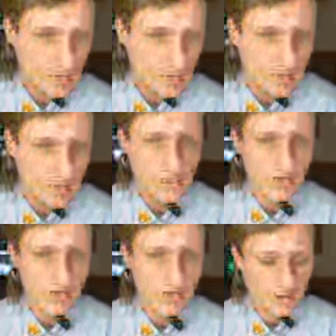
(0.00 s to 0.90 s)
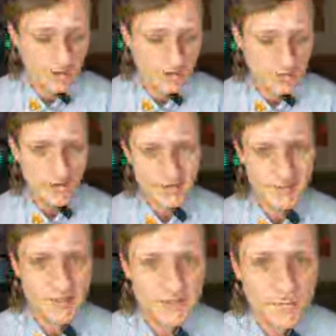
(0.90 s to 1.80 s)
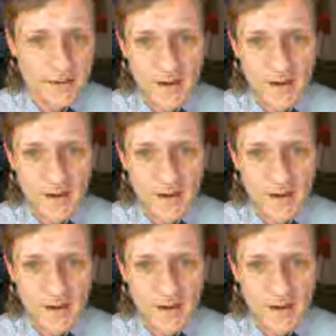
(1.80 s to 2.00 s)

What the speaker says: It's just like, oh, it doesn't concern me.